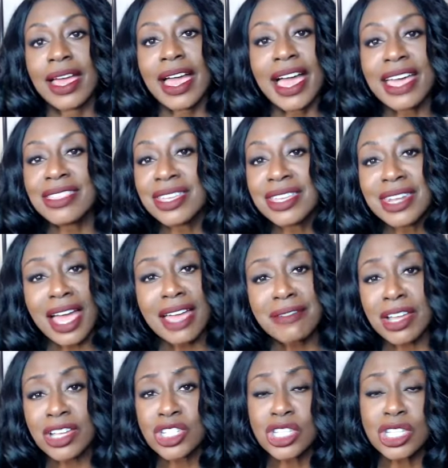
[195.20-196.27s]
And then I've
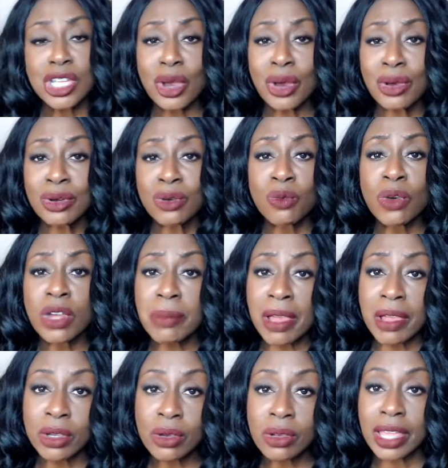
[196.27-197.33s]
actually heard, what
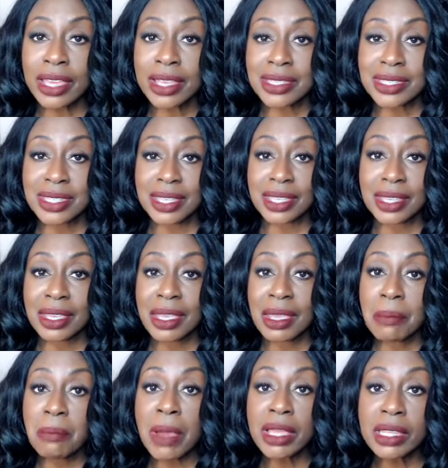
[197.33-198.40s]
about your legacy?
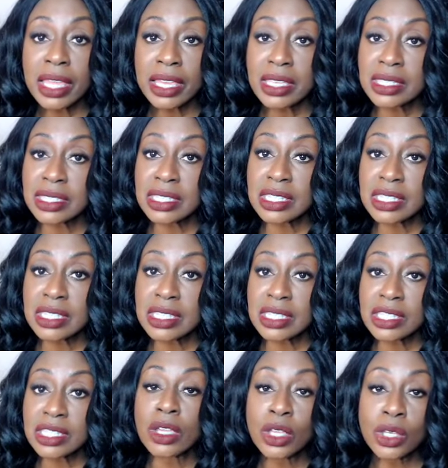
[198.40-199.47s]
My legacy is just
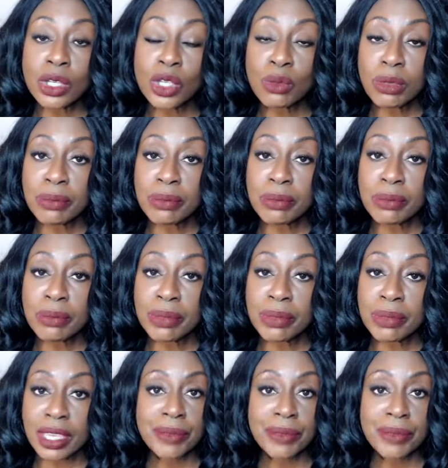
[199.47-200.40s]
being a good human being.